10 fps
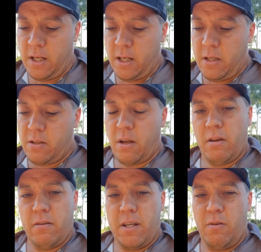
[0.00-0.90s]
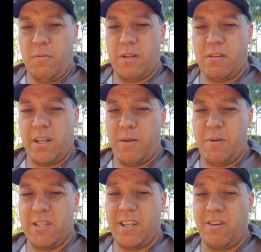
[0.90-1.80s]
so it'll most likely be
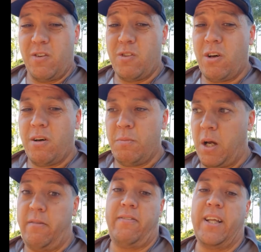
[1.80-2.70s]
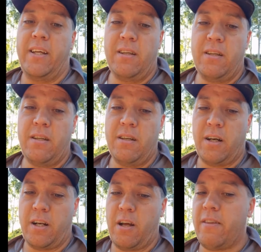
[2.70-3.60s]
sitting on top, hopefully. I
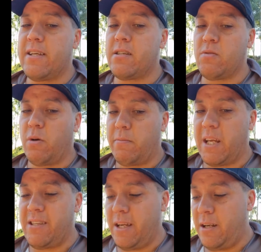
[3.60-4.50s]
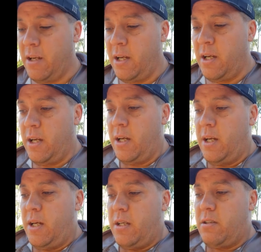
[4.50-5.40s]
don't know, that's just what I'm guessing.
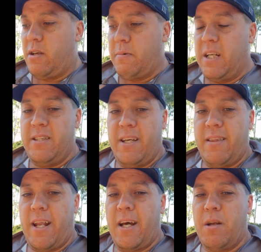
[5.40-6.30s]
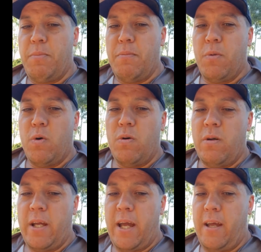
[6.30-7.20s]
So I'm going to dig that out a bit more
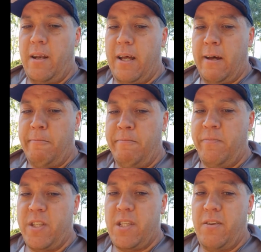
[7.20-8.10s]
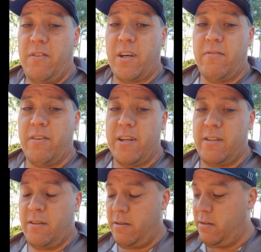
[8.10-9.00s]
and see if I can find
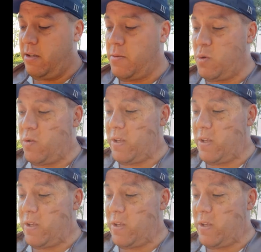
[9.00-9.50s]
some more of